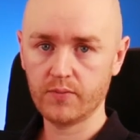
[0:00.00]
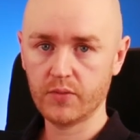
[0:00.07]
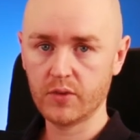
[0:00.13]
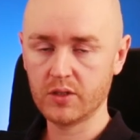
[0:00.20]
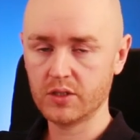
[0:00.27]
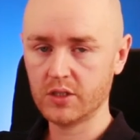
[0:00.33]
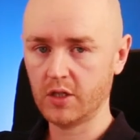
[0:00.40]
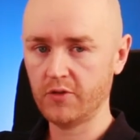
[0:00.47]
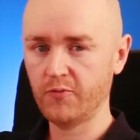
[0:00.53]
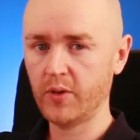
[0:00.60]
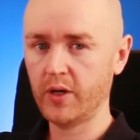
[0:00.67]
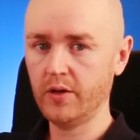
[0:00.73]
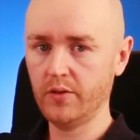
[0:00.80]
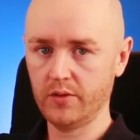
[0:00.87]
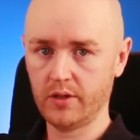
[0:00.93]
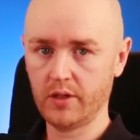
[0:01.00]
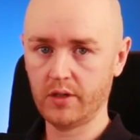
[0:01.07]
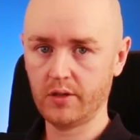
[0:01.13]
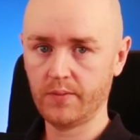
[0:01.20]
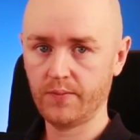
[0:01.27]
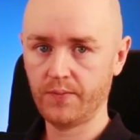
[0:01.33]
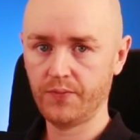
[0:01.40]
This
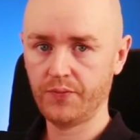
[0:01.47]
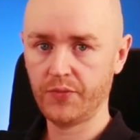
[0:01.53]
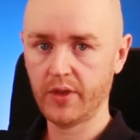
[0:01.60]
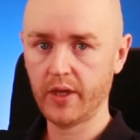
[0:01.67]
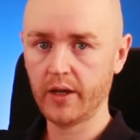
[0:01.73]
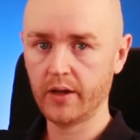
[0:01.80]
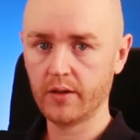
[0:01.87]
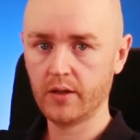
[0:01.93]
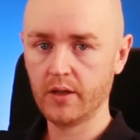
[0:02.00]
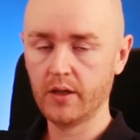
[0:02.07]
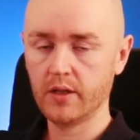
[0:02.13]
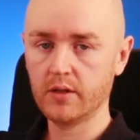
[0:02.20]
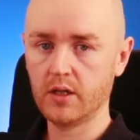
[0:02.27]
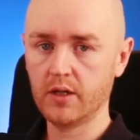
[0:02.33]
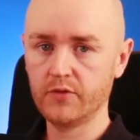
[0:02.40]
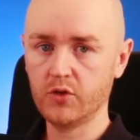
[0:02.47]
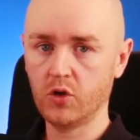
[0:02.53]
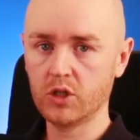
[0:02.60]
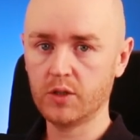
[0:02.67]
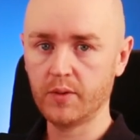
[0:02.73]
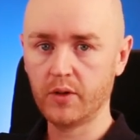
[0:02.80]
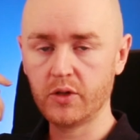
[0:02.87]
self-parenting thing that I've
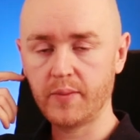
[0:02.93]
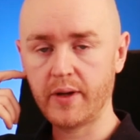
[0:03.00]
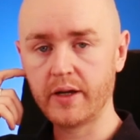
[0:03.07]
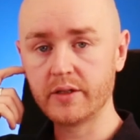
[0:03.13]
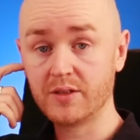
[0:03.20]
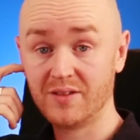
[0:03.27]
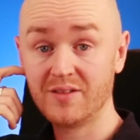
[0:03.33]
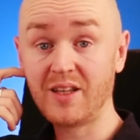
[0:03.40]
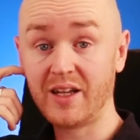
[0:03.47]
talked about in the past,